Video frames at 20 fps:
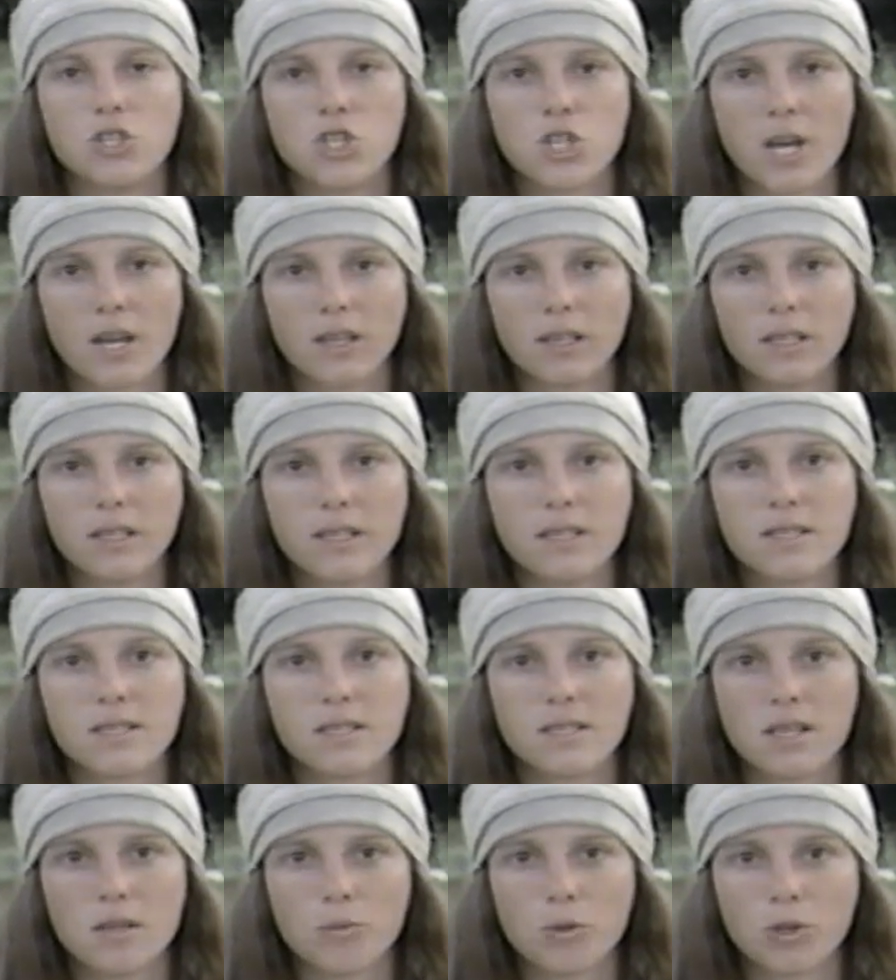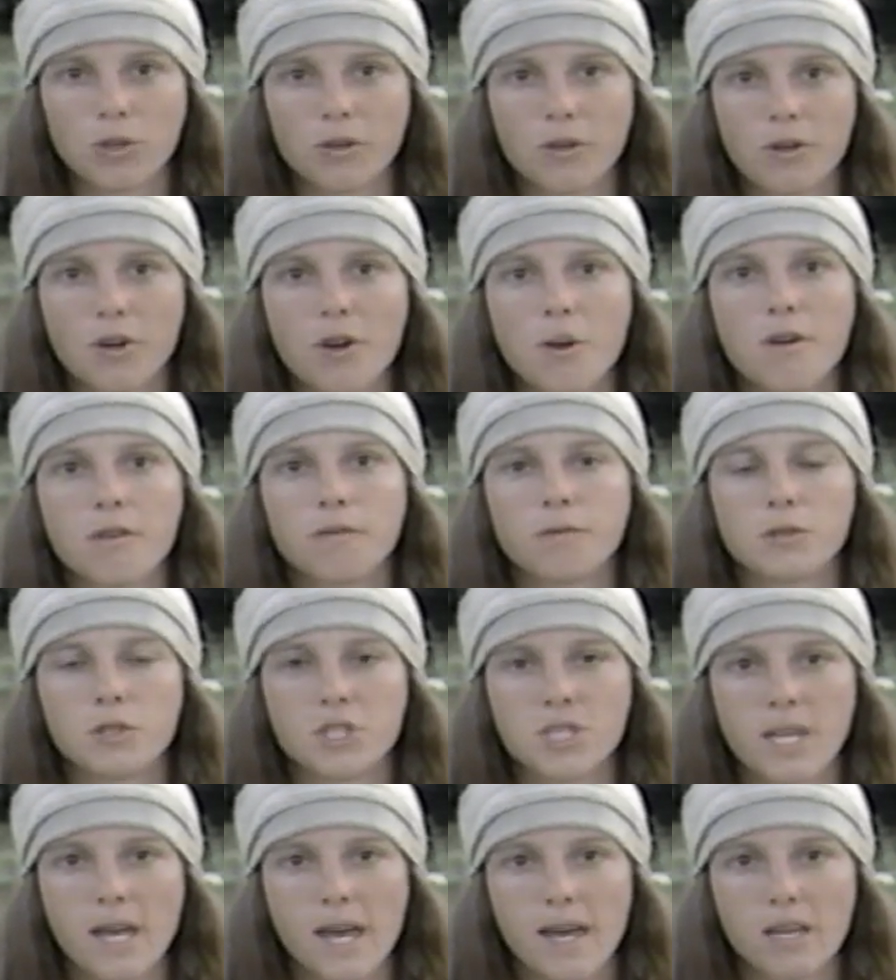gently simmer for
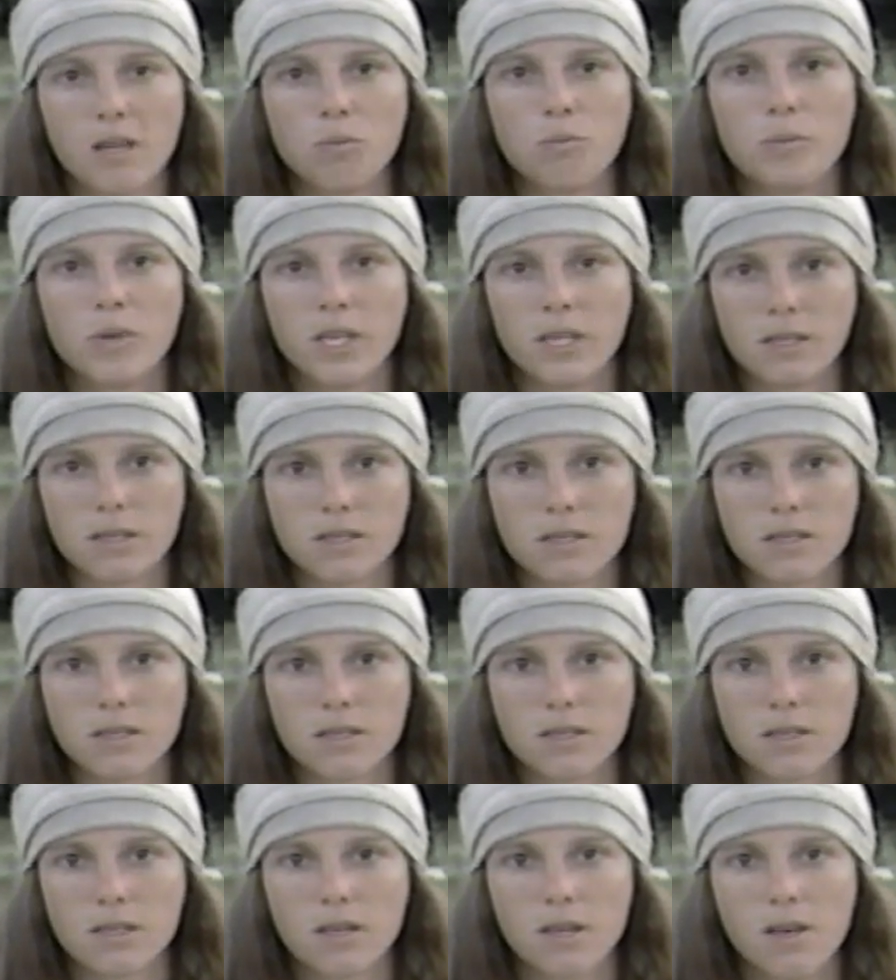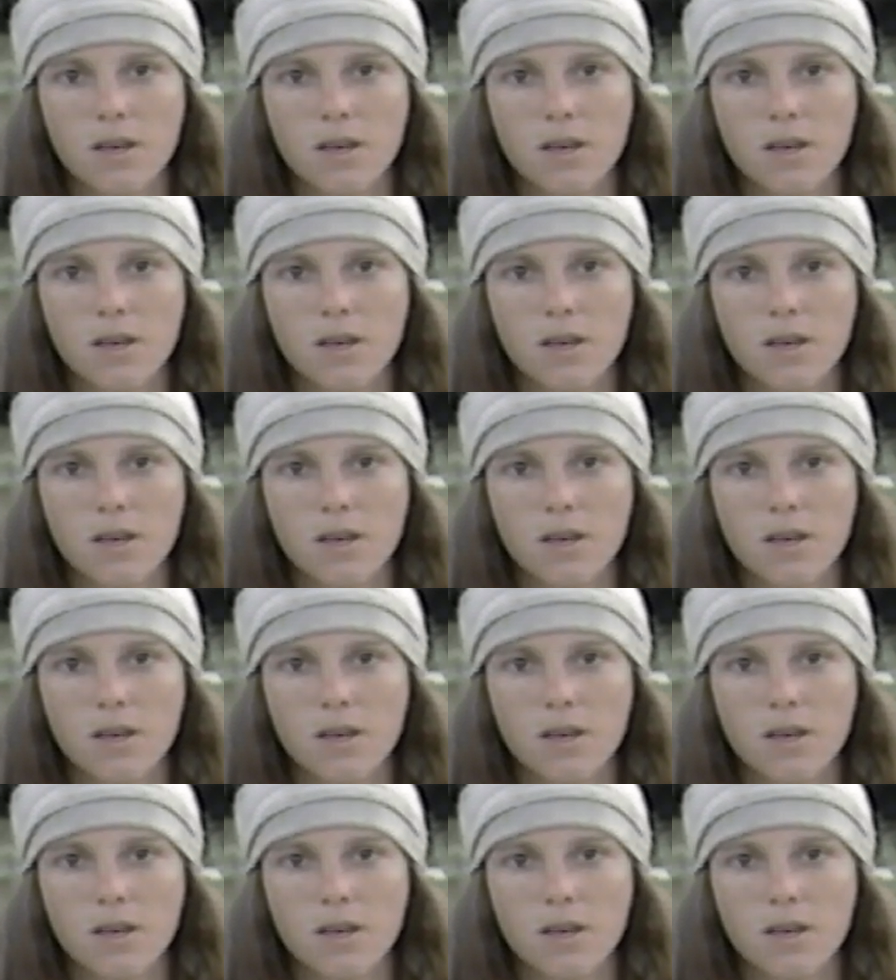10 minutes.